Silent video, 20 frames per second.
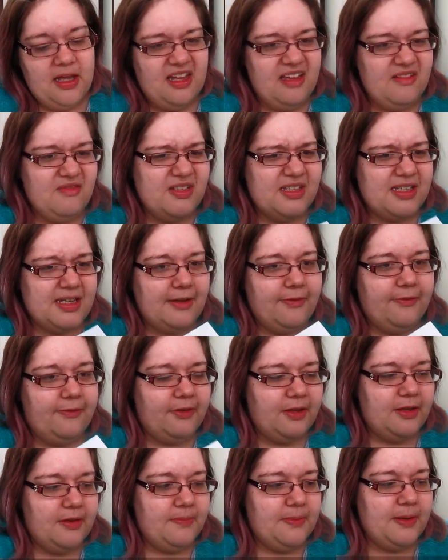He was
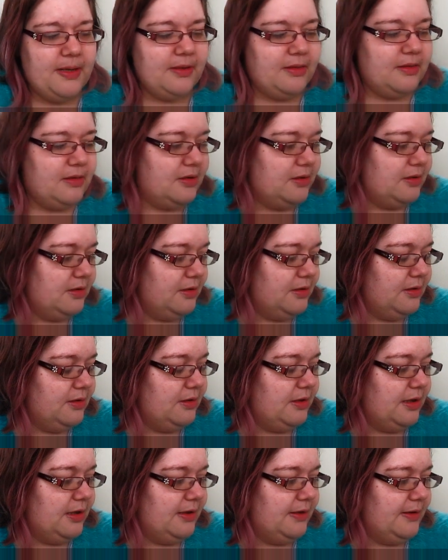iffy about the